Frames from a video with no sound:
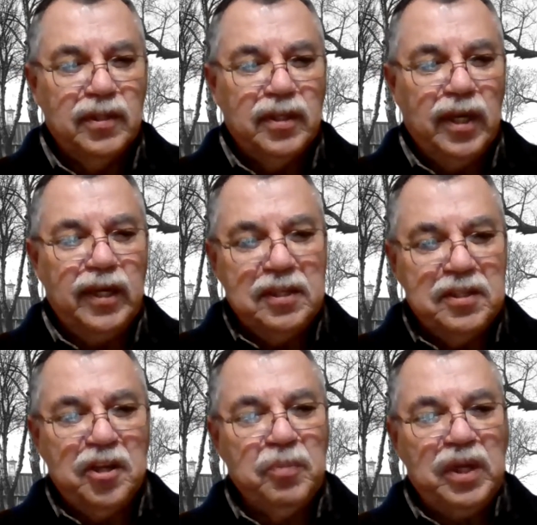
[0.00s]
And he'd
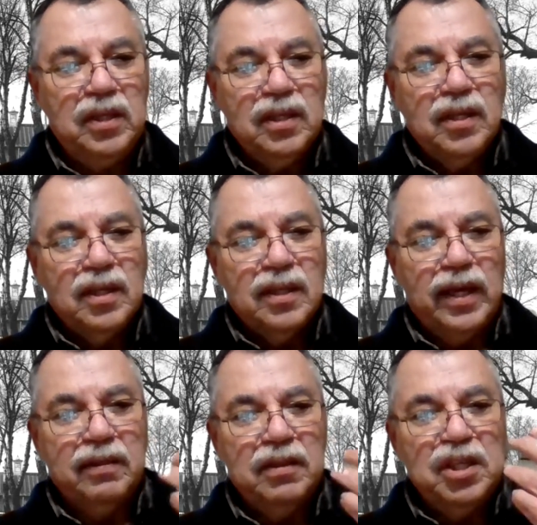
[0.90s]
tell me
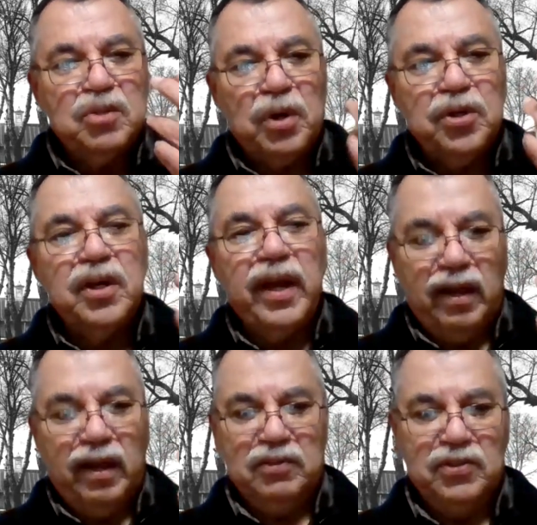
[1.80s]
that these were good
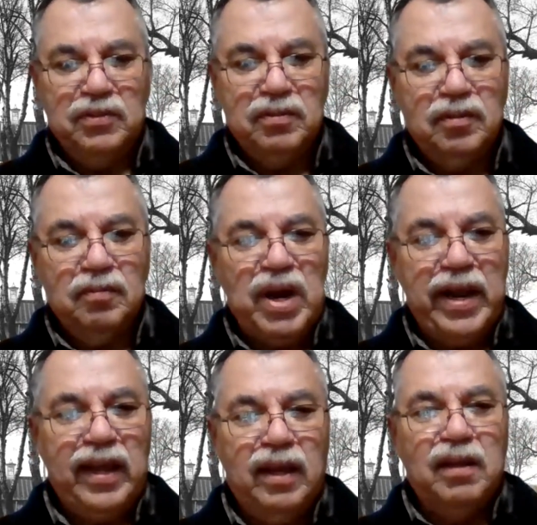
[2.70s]
hands. My
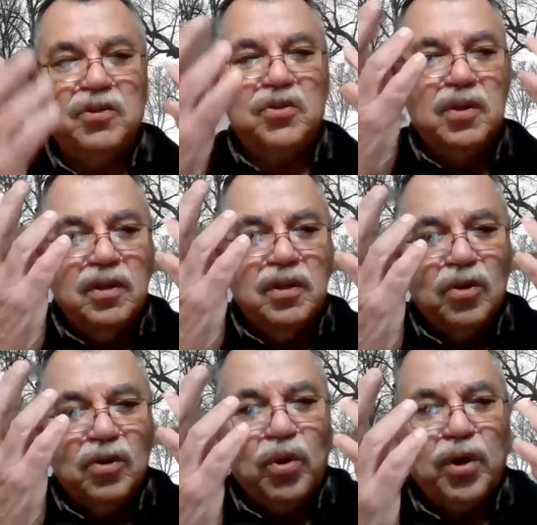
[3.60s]
hands
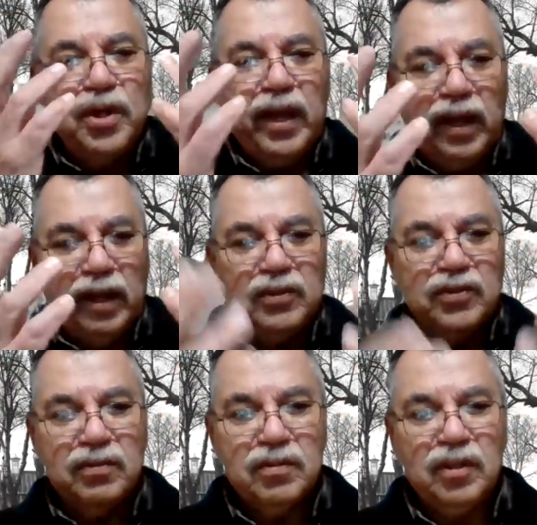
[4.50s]
were good
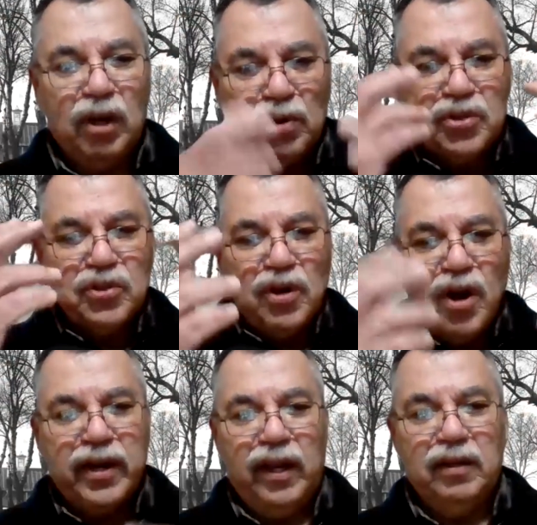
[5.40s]
hands, and they were
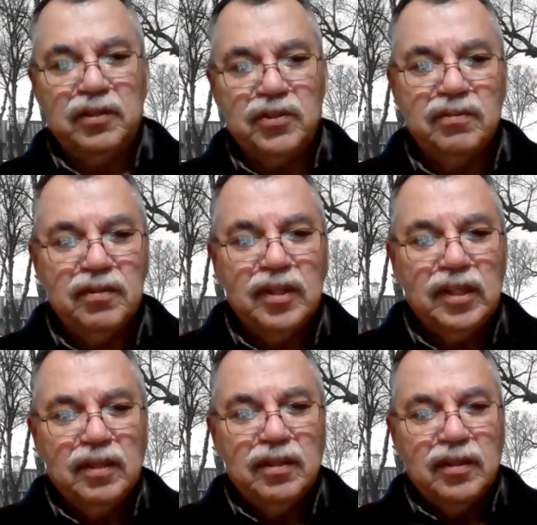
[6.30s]
strong hands.
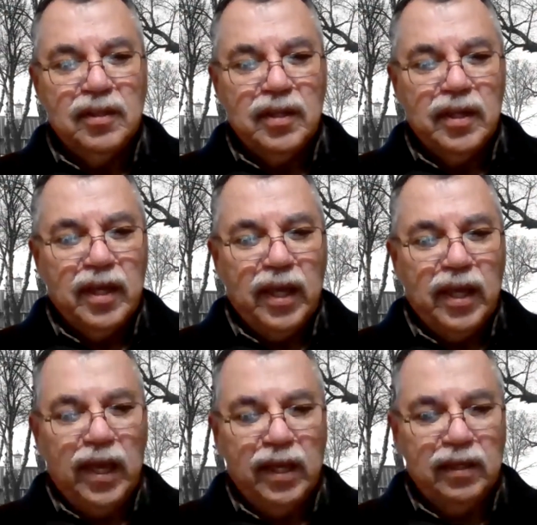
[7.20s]

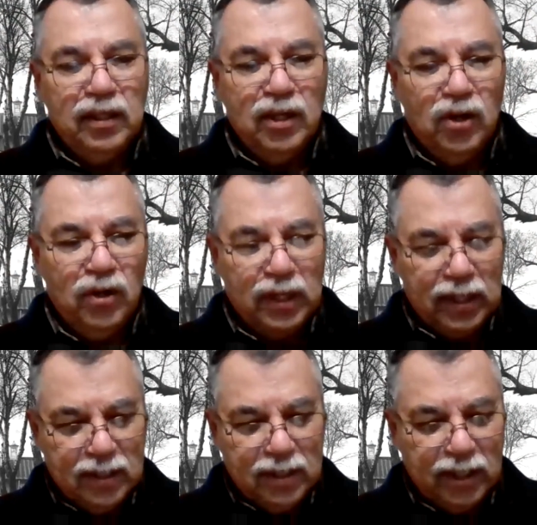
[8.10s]
And,
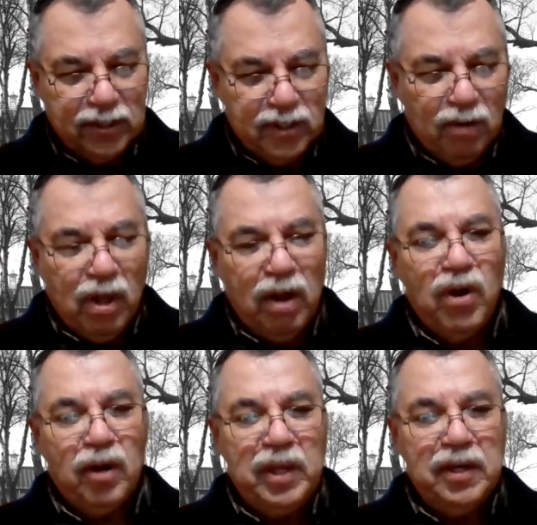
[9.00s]
I say, well, I
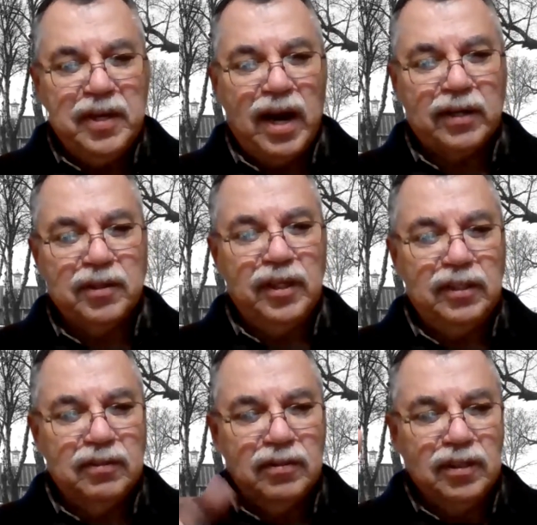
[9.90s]
want to be a doctor. And
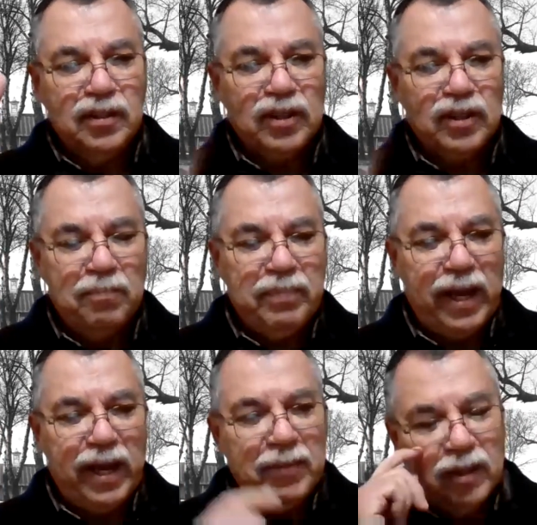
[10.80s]
he'd, kind of
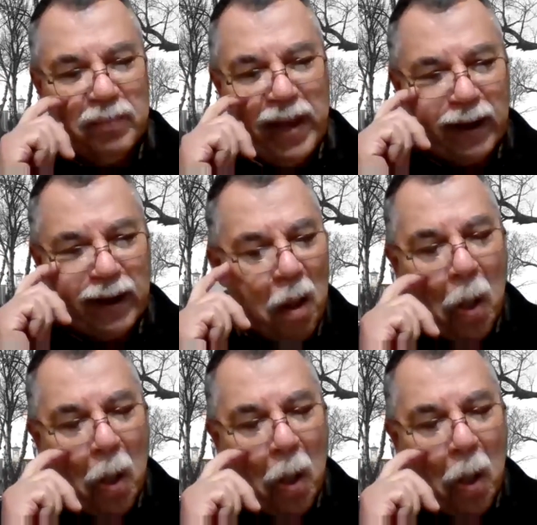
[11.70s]
pat me on the back.